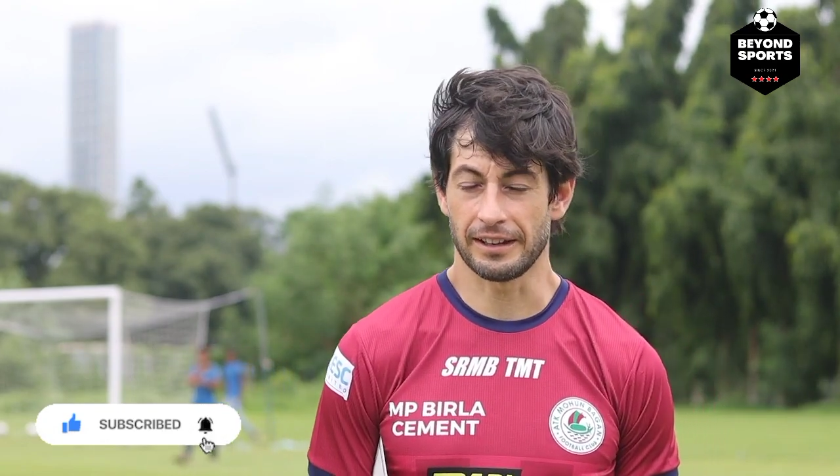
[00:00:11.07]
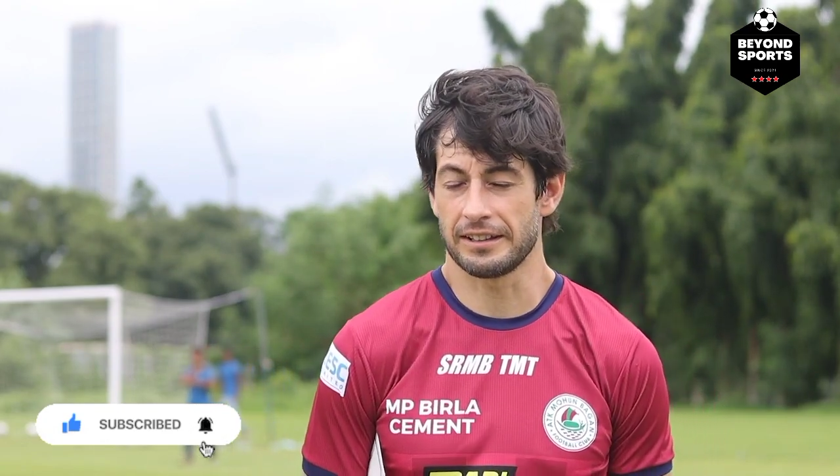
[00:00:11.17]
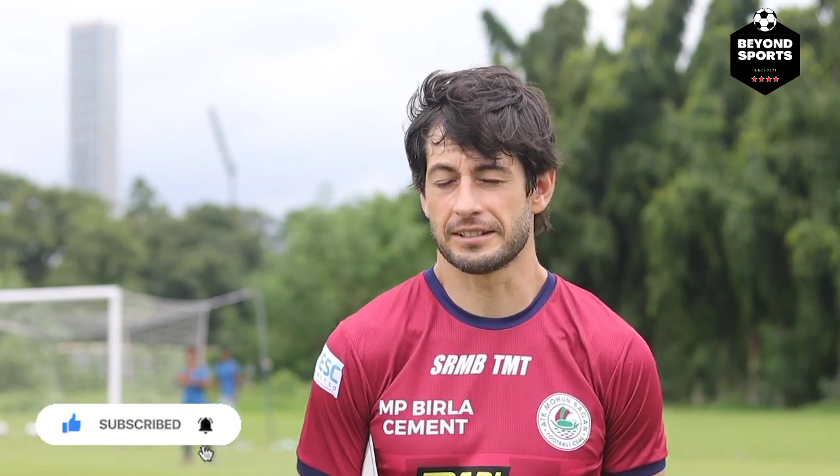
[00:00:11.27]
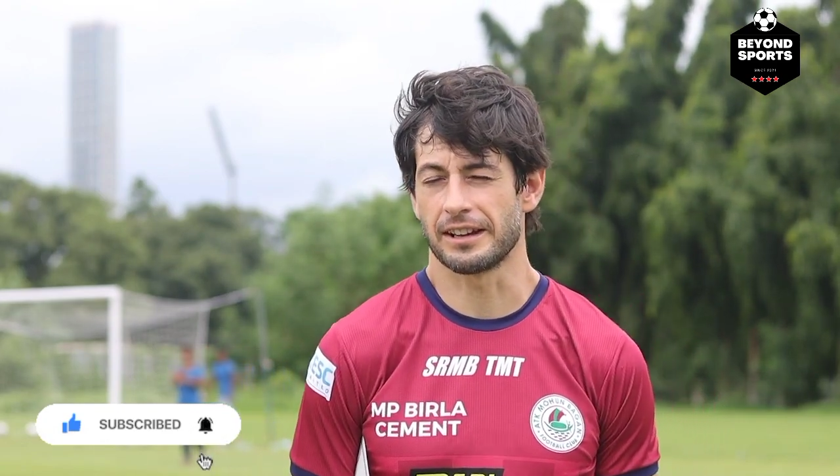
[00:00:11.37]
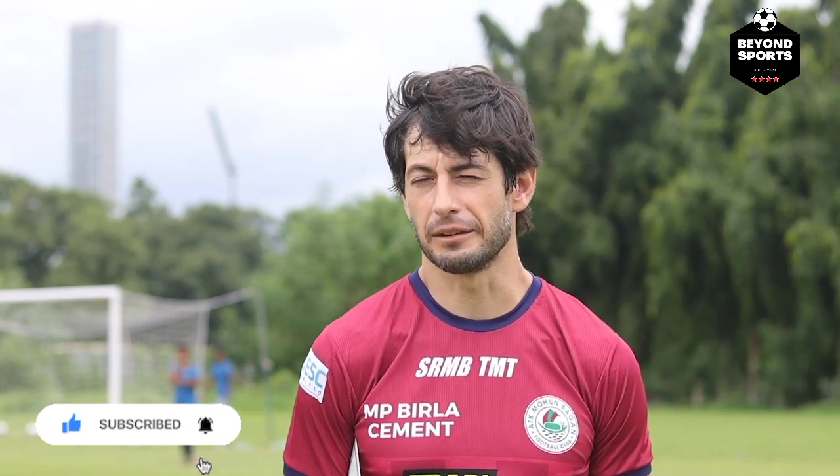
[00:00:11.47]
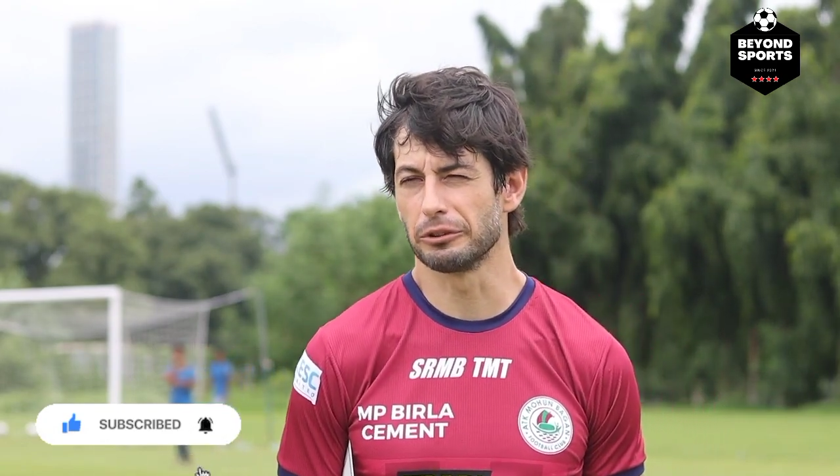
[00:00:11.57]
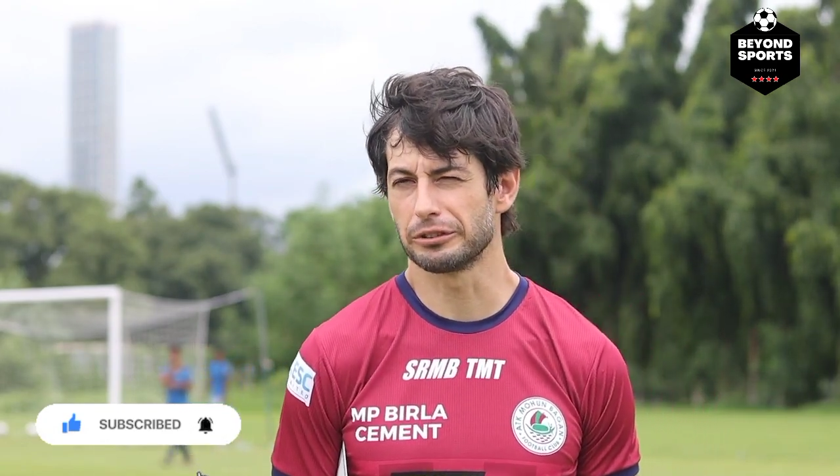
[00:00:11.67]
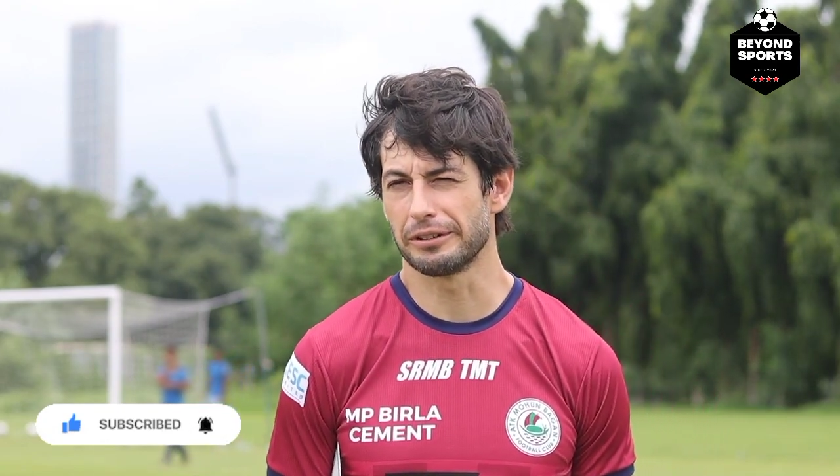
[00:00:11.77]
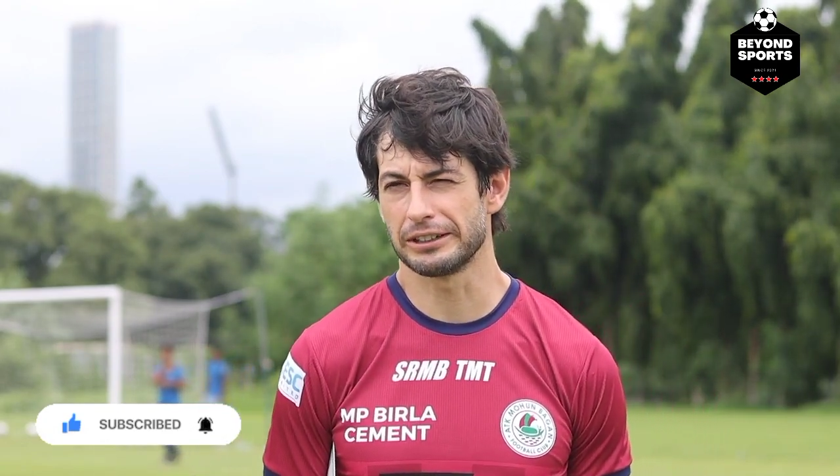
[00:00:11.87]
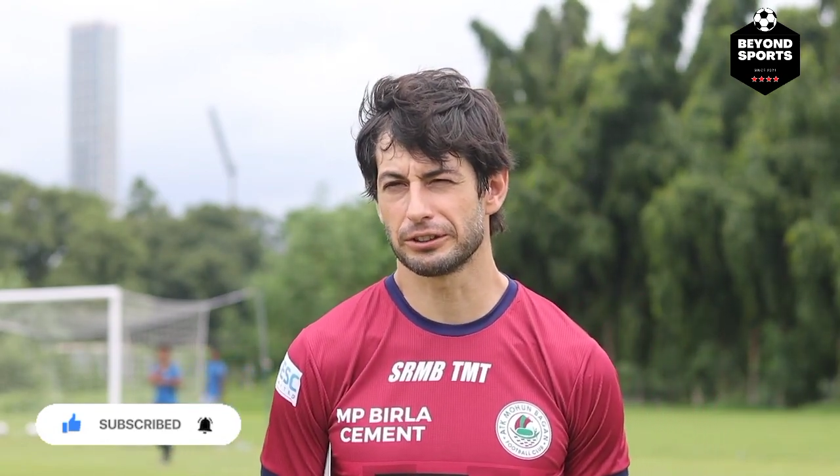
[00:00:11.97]
It's high
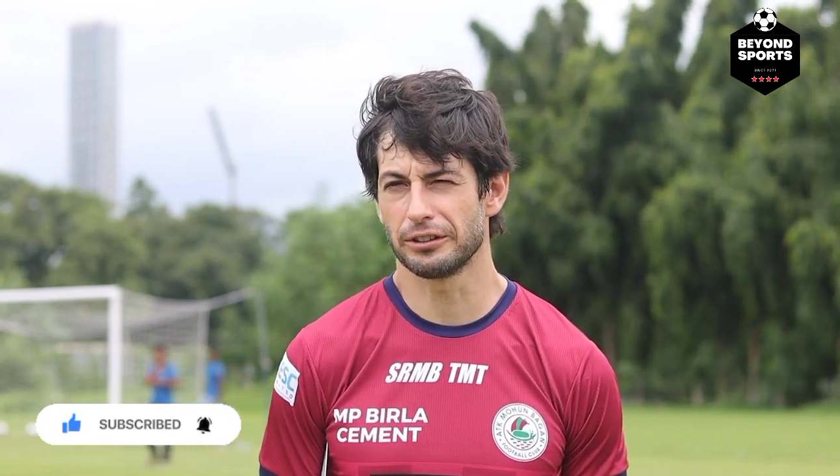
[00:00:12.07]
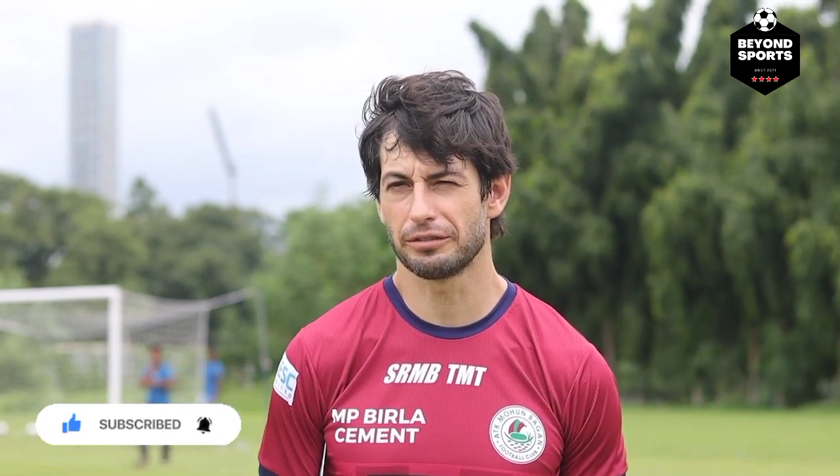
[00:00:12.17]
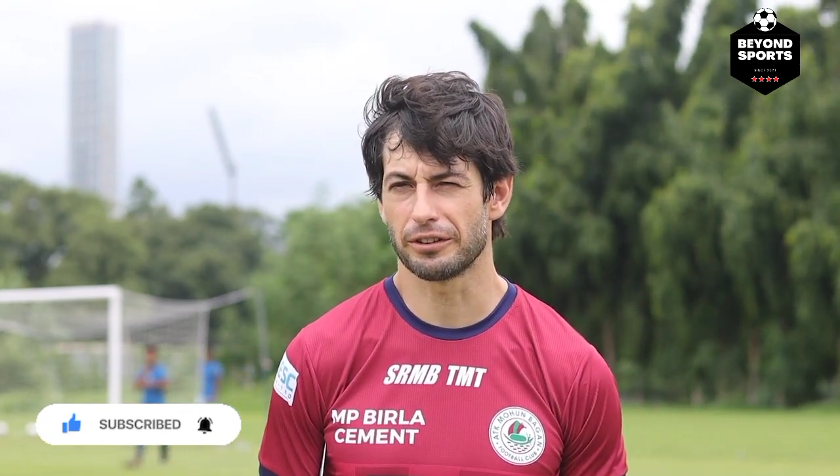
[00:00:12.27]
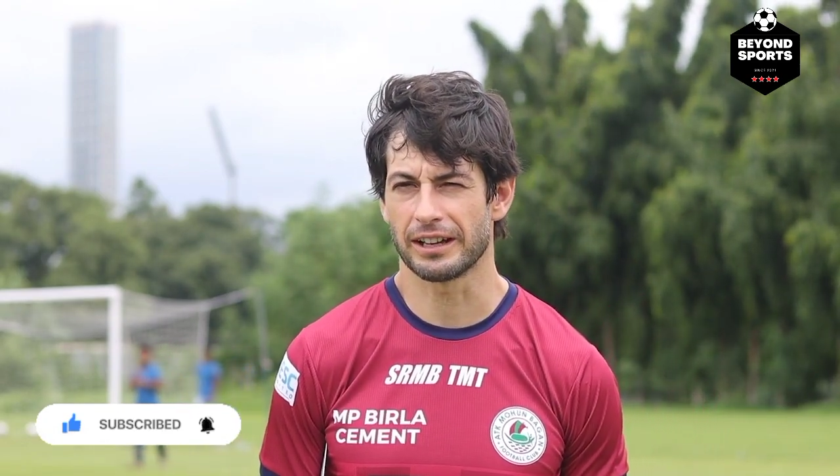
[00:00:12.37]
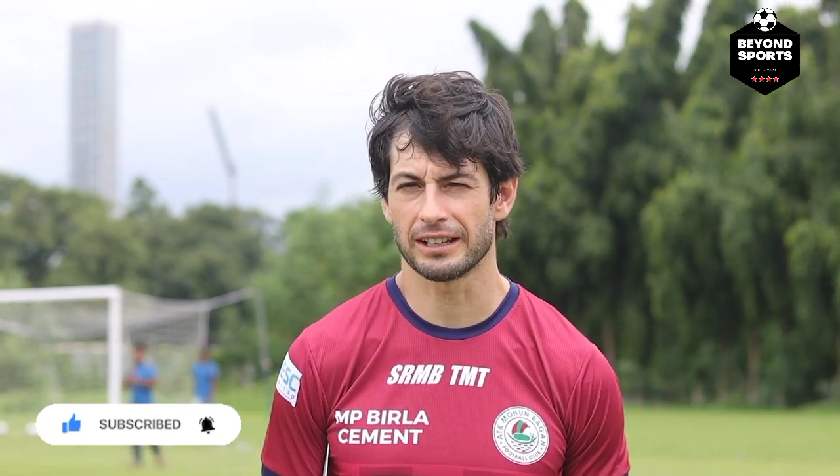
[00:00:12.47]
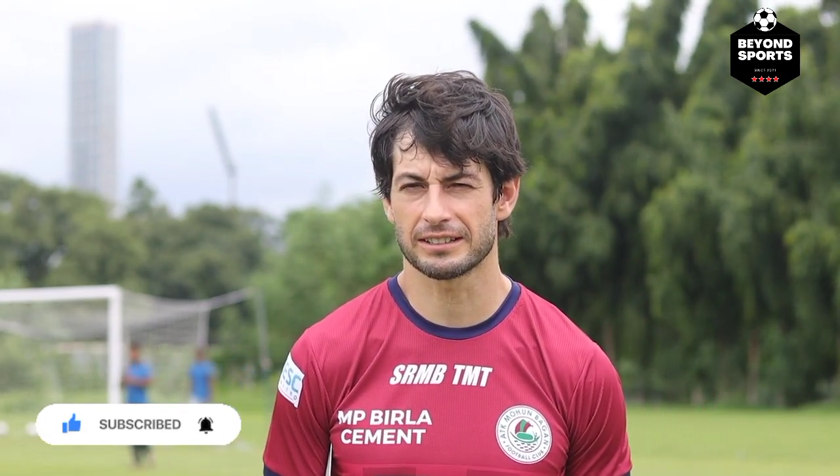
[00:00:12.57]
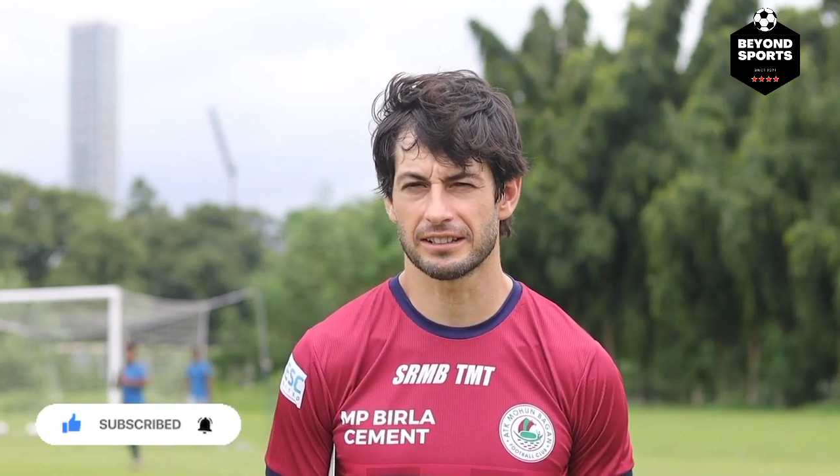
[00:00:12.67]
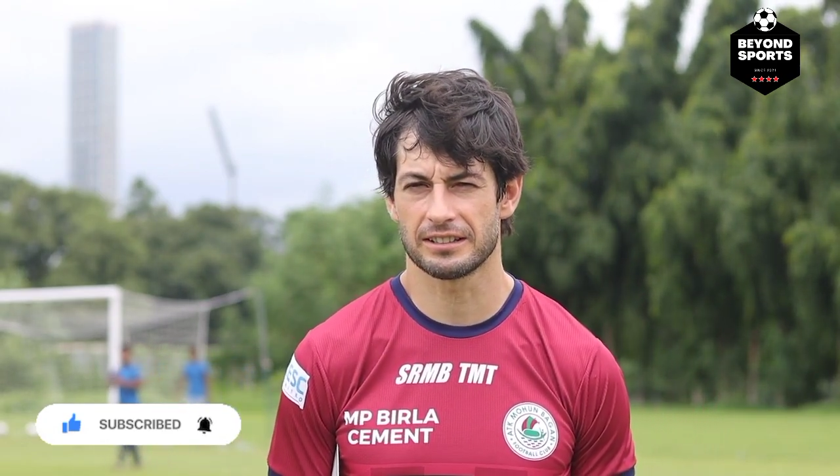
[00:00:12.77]
motivation for us.